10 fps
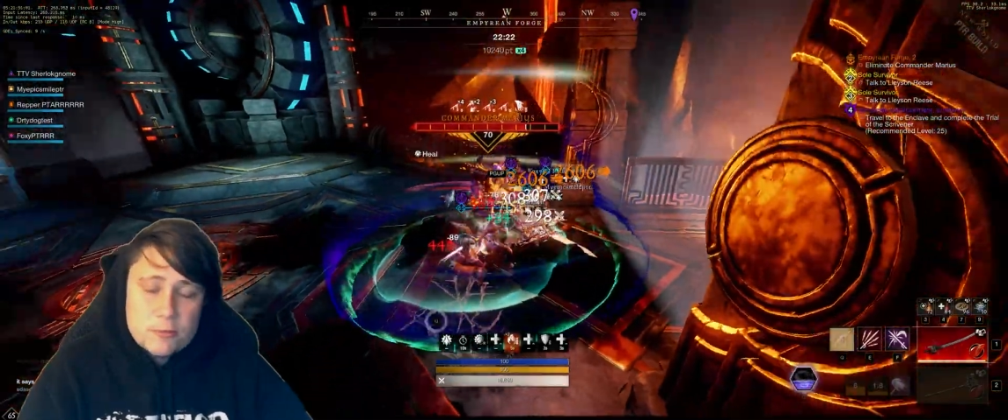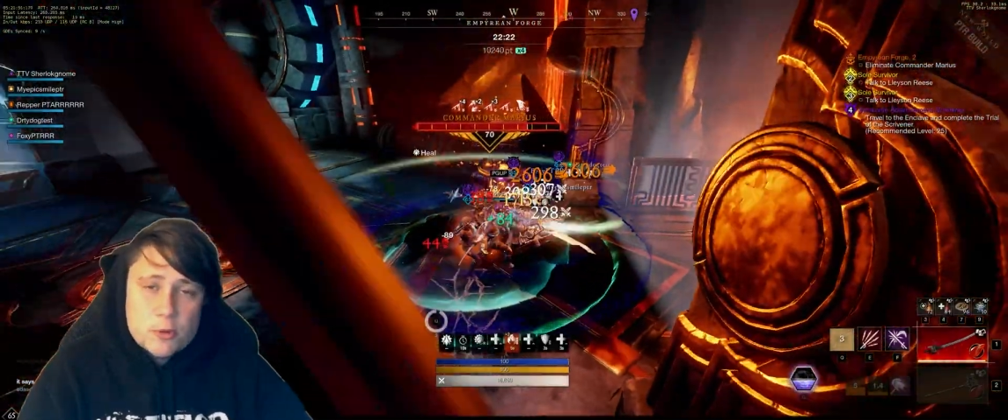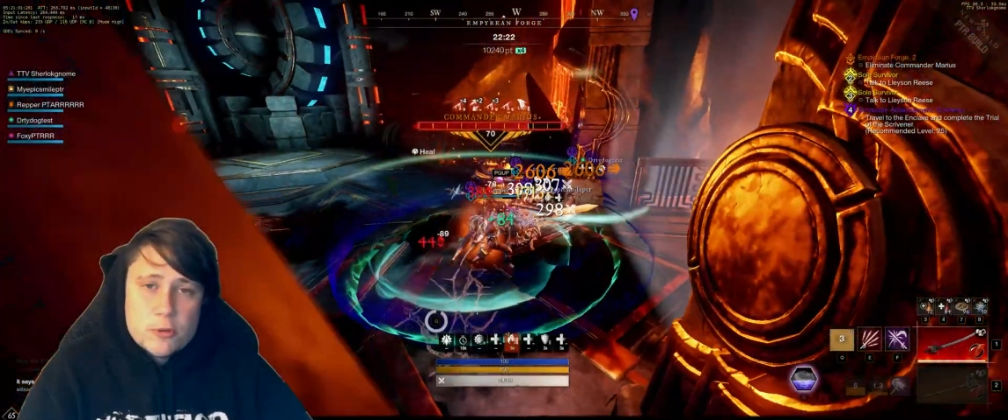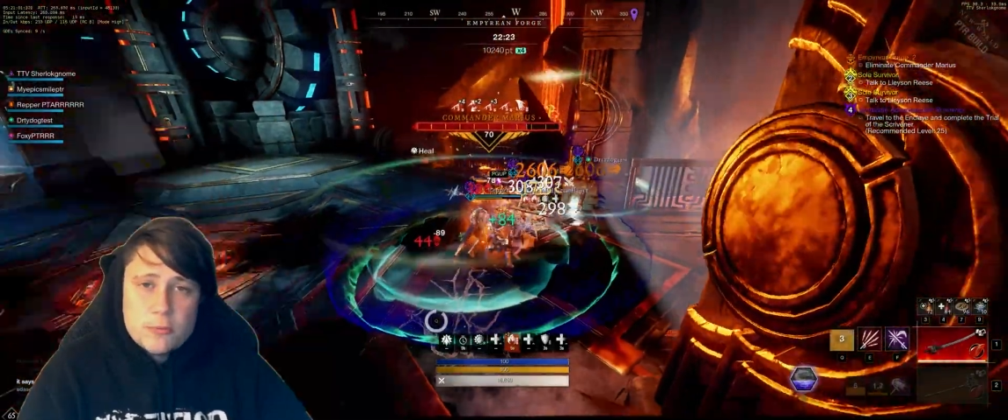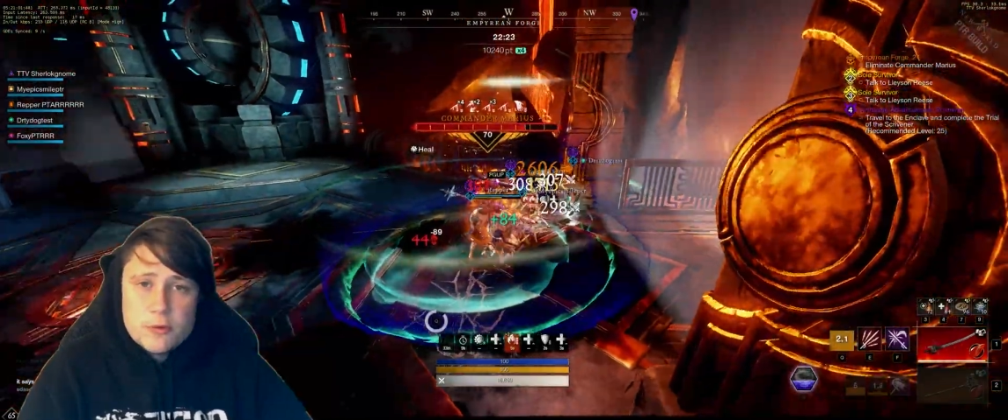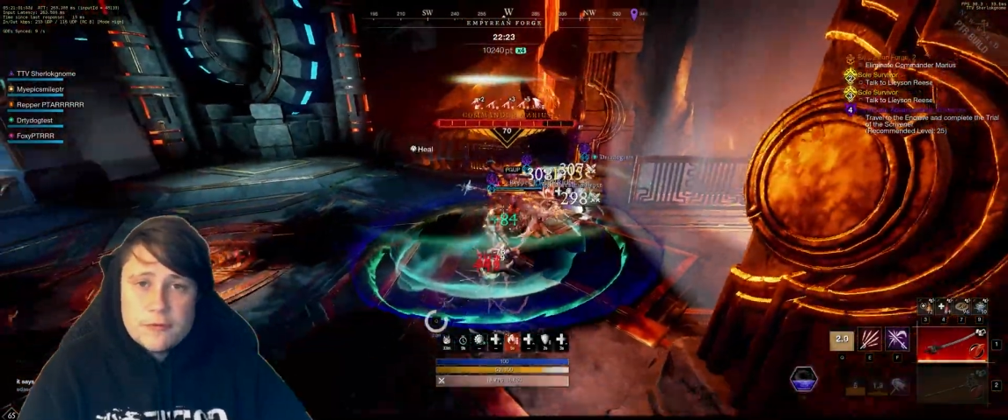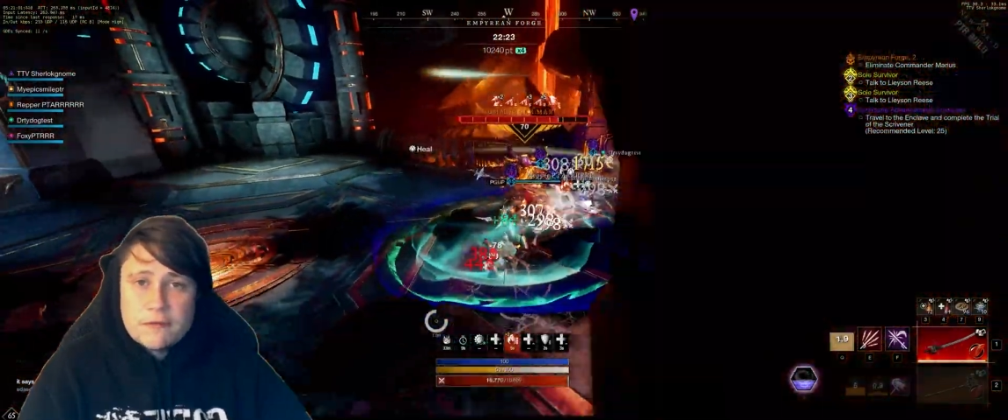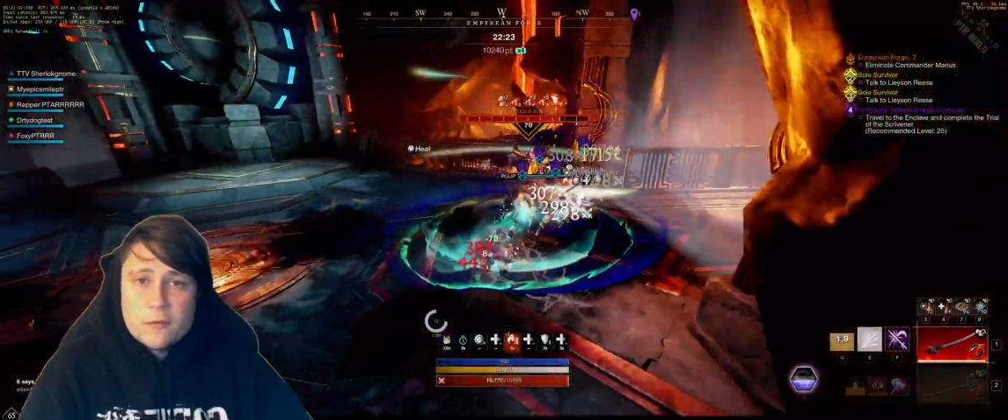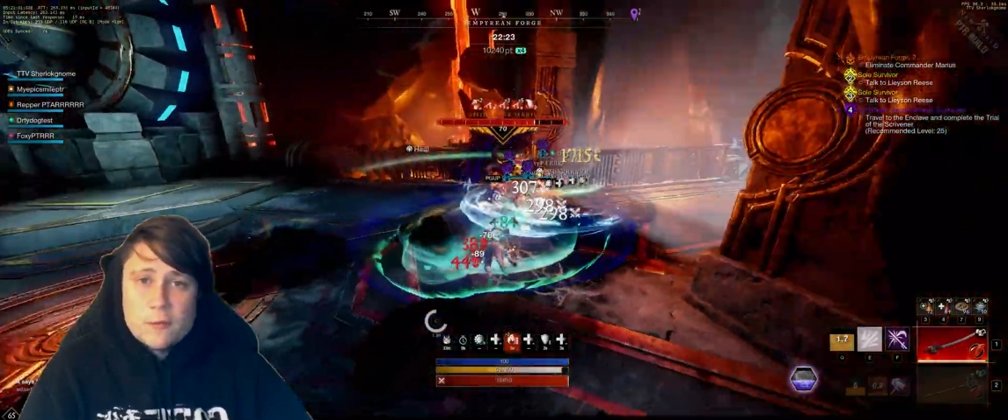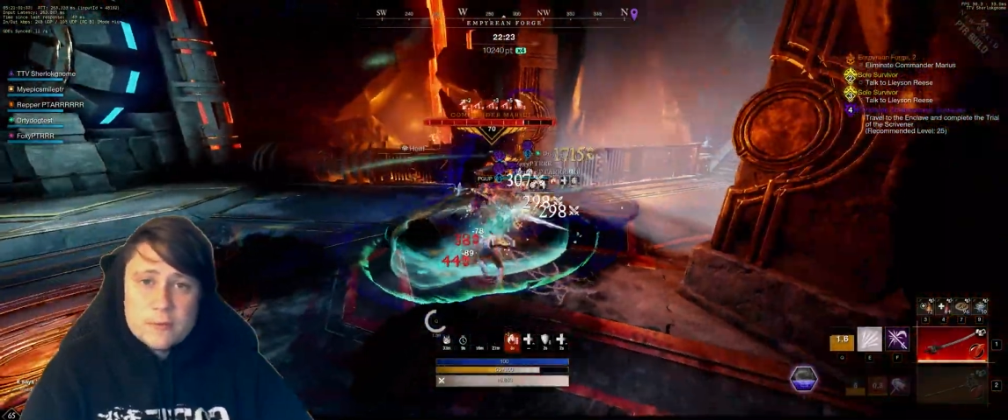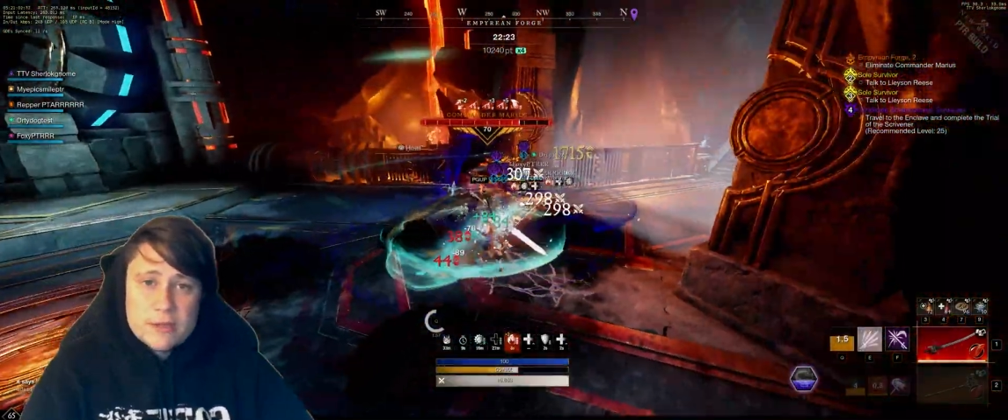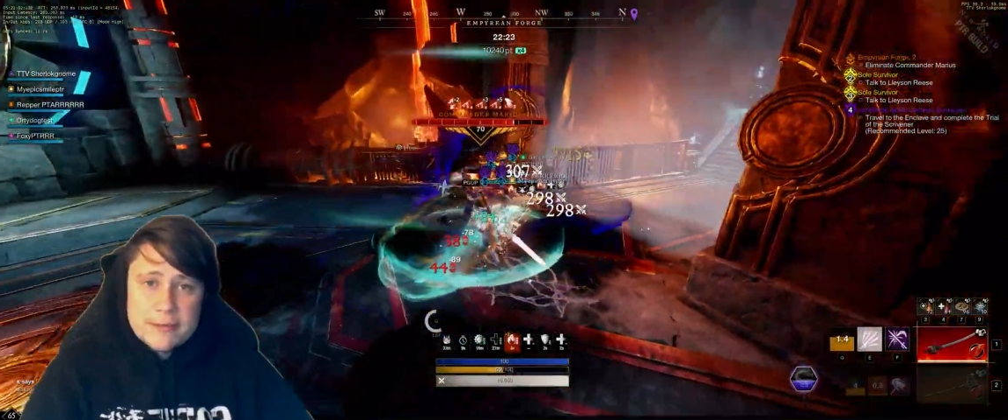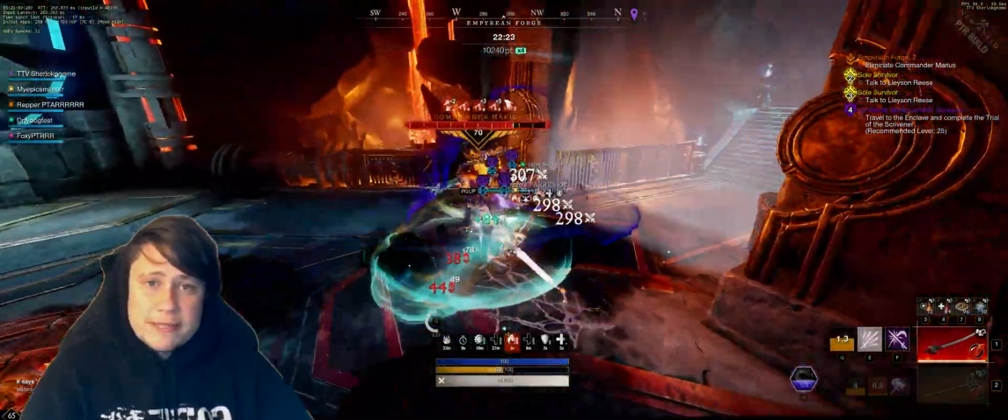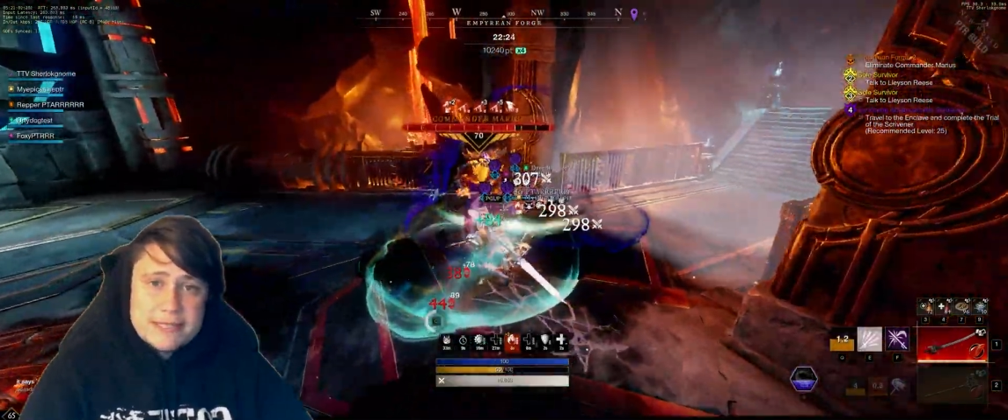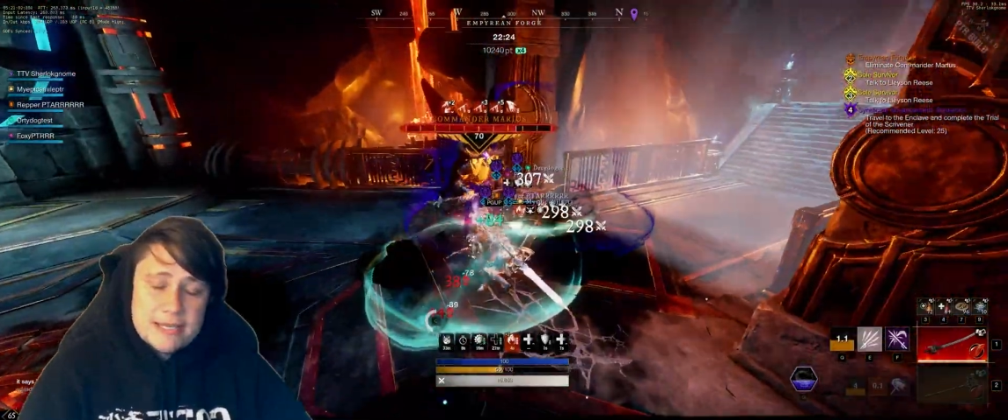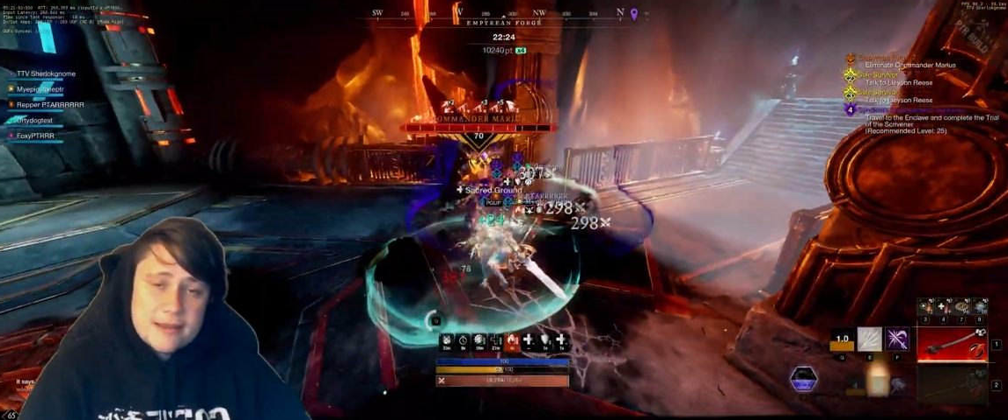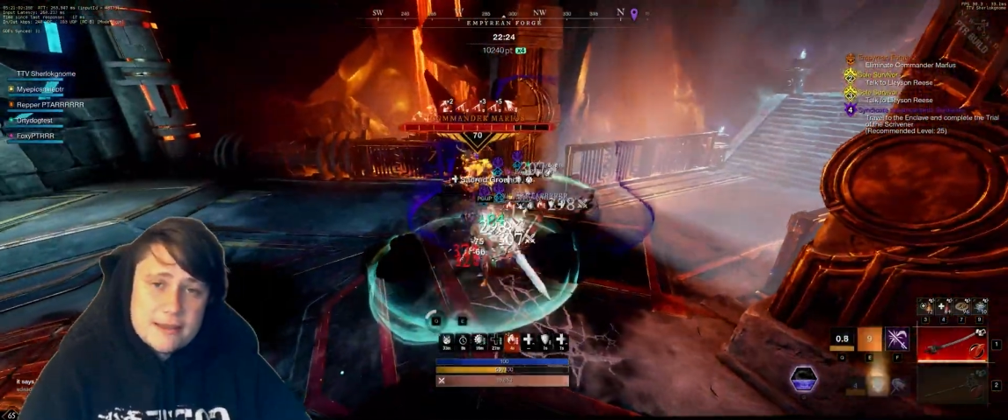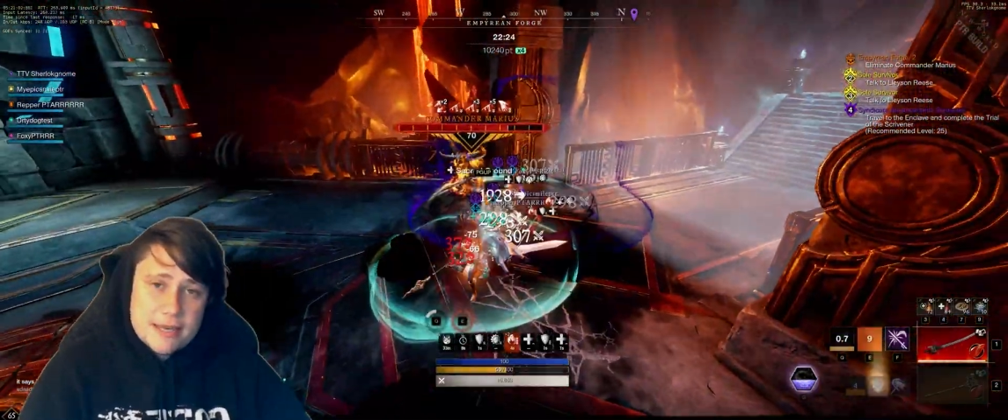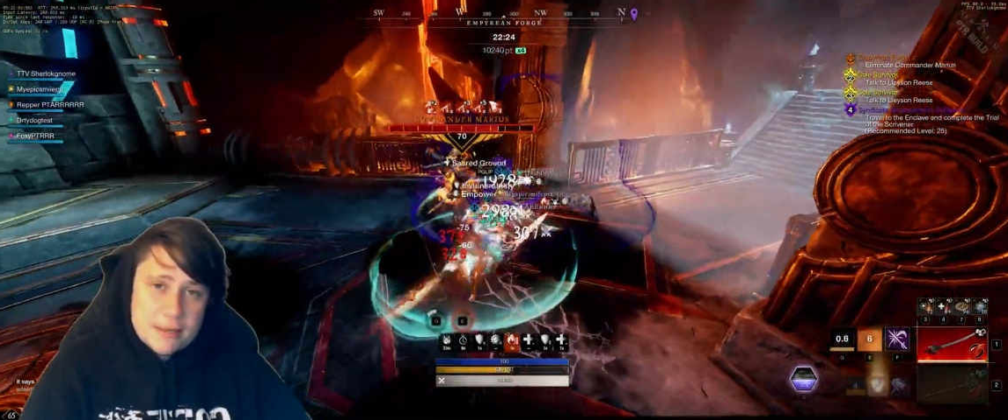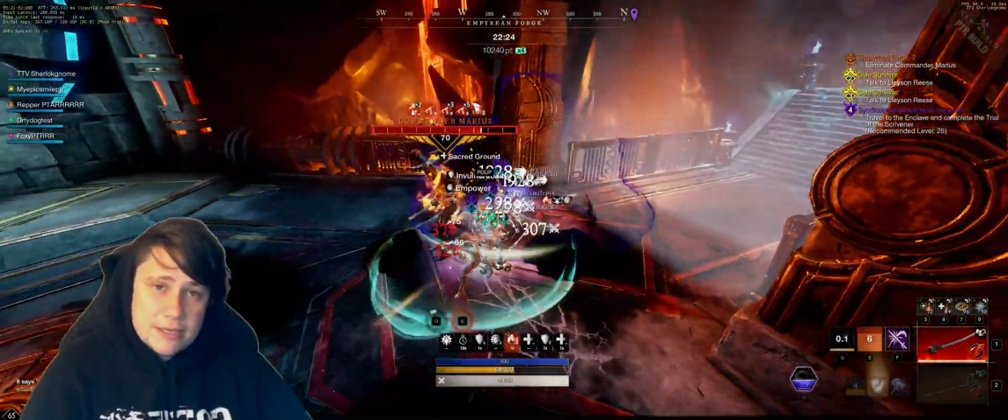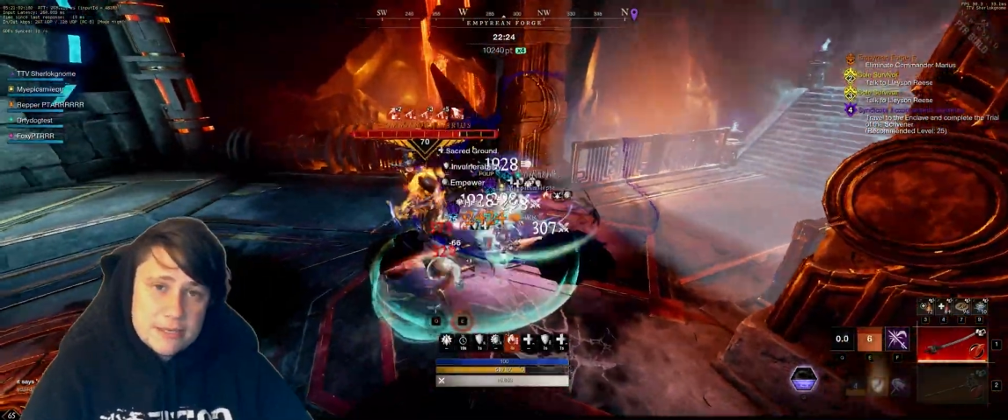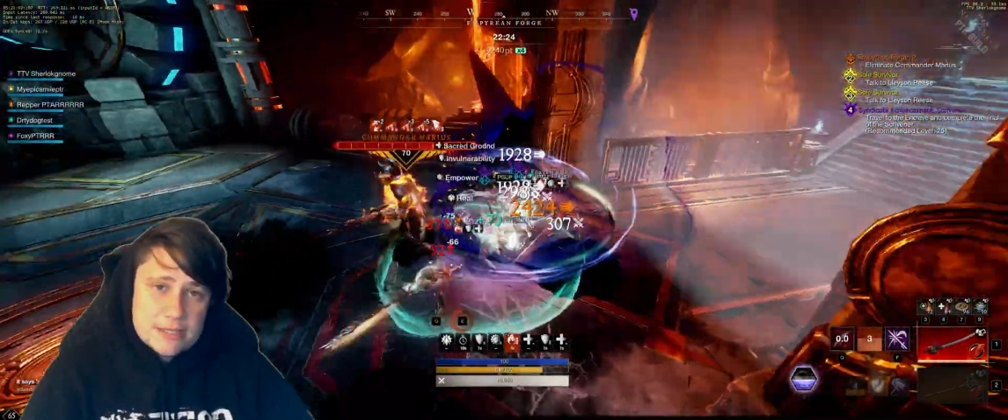more moving forward with the PTR and coming